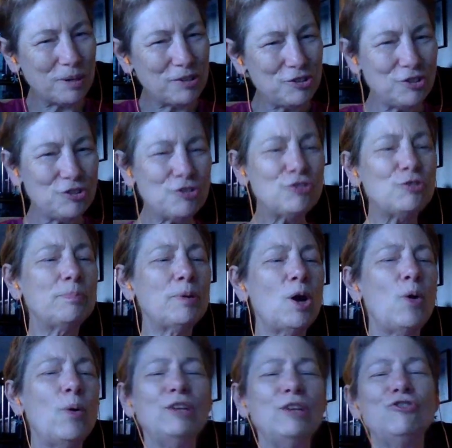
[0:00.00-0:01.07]
My sister's a
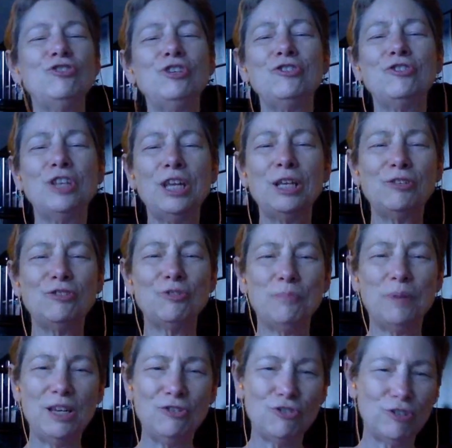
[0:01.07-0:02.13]
poet, and she's the English
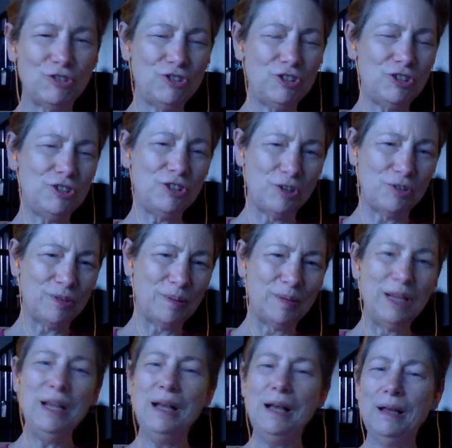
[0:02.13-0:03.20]
major, and she's,
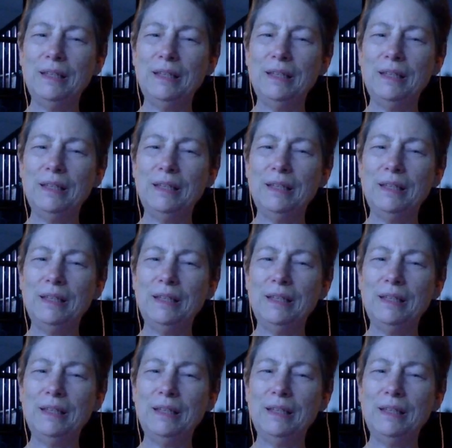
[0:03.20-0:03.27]
I